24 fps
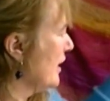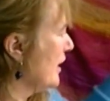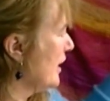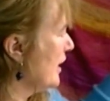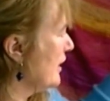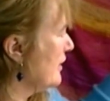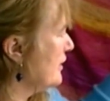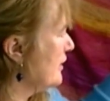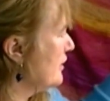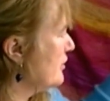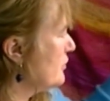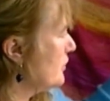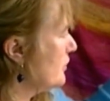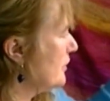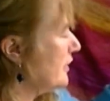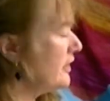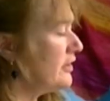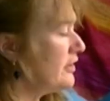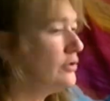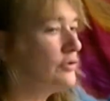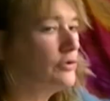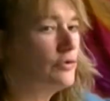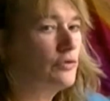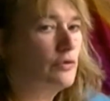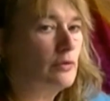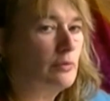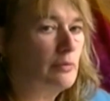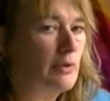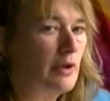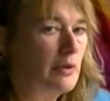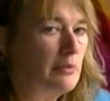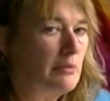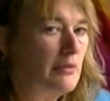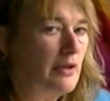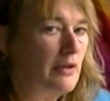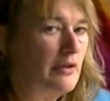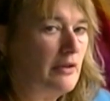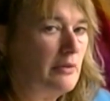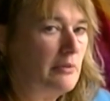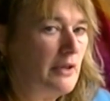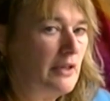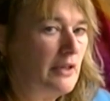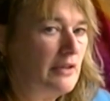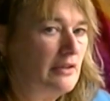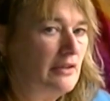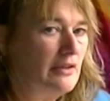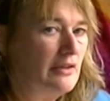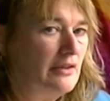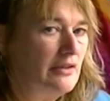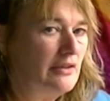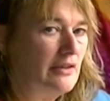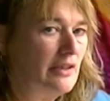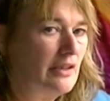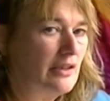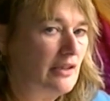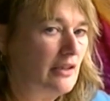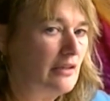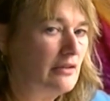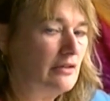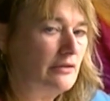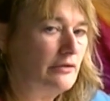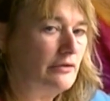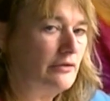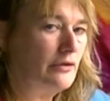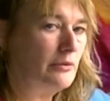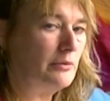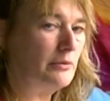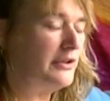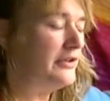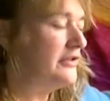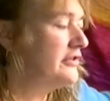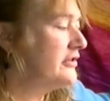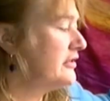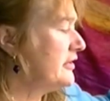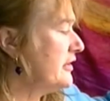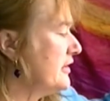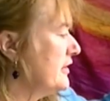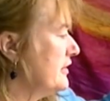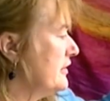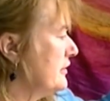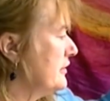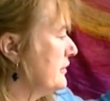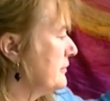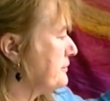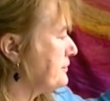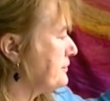And this one I use for my Mary Magdalene, I got it from internet.